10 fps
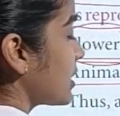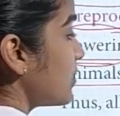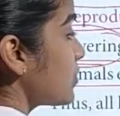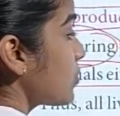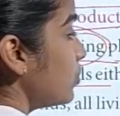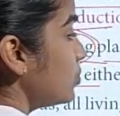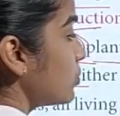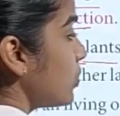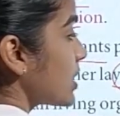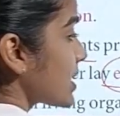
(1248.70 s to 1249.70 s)
go through a
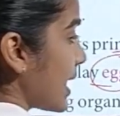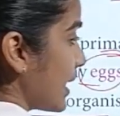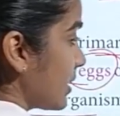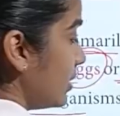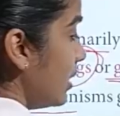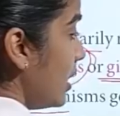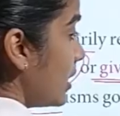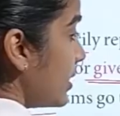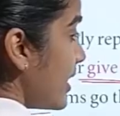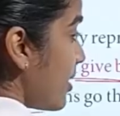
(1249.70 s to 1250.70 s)
cycle. They
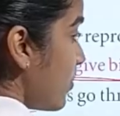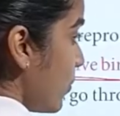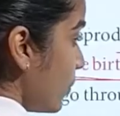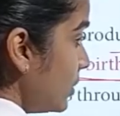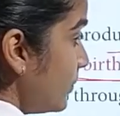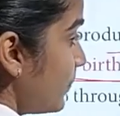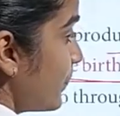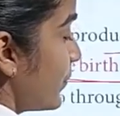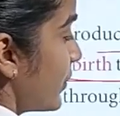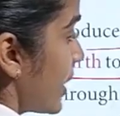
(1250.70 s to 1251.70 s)
are born,
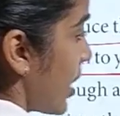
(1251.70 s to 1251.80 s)
they are